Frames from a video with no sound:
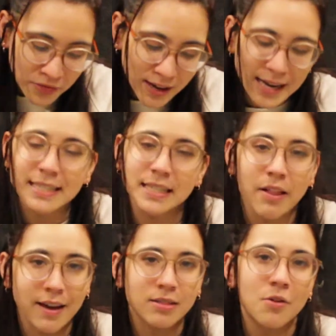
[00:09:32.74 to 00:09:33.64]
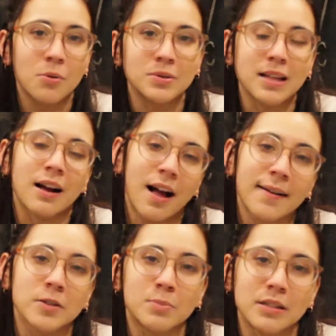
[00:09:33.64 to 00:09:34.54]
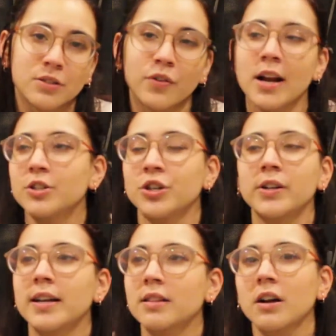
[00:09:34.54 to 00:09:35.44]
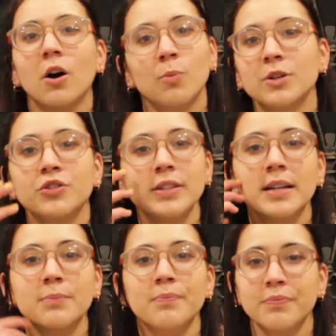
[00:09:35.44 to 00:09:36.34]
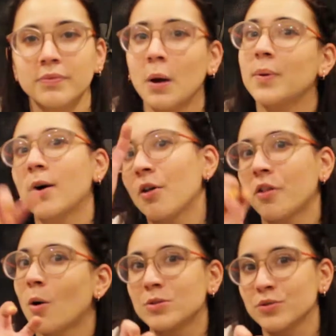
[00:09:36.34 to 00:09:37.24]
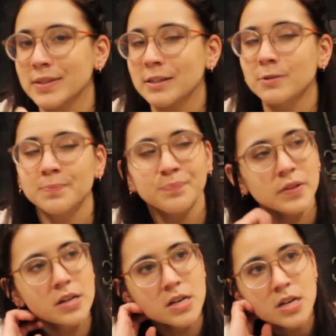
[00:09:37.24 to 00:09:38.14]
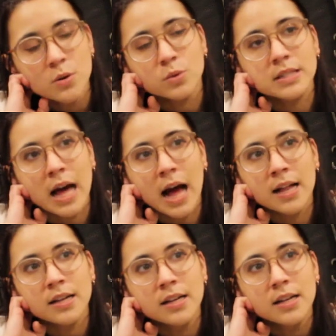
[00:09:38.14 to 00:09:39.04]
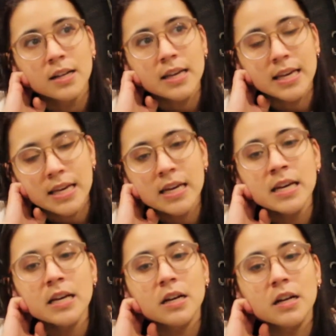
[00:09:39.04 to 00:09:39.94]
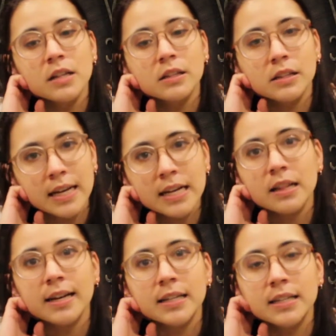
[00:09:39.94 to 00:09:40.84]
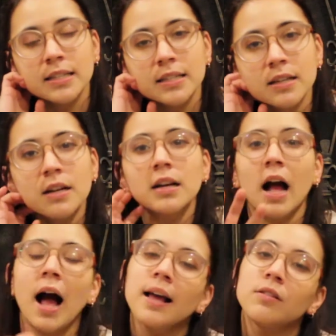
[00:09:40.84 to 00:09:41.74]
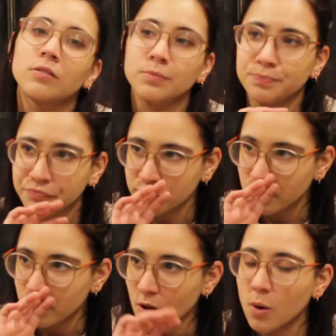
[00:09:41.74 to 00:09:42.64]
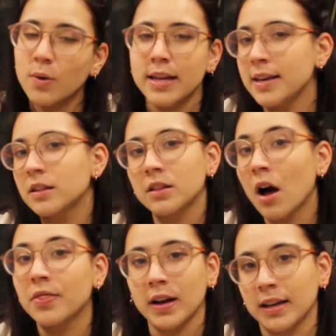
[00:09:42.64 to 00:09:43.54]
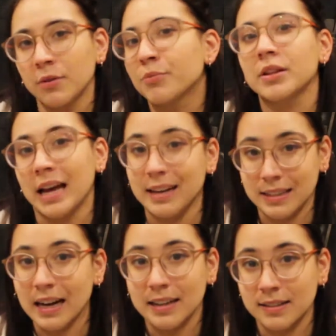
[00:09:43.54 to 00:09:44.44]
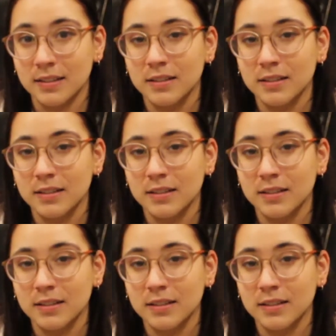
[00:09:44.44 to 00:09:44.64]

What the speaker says: thing I did like, though, was that Kyle's best friend during the coma dream that we all thought was real, was that he laid it like it is. Kyle, when he thought that Kimberly had died,